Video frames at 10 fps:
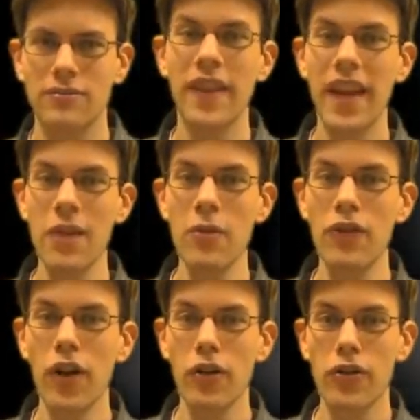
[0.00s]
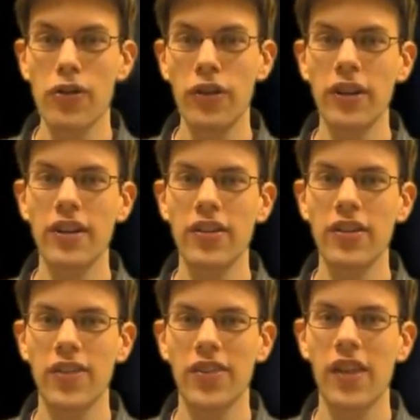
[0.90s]
The game will follow 30 years
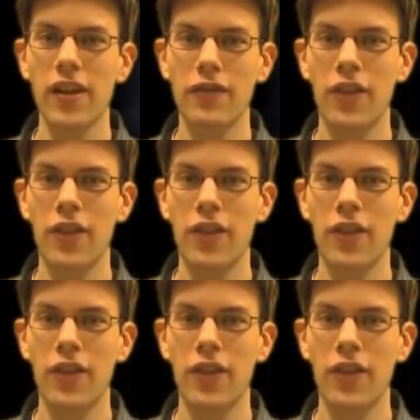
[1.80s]
of his life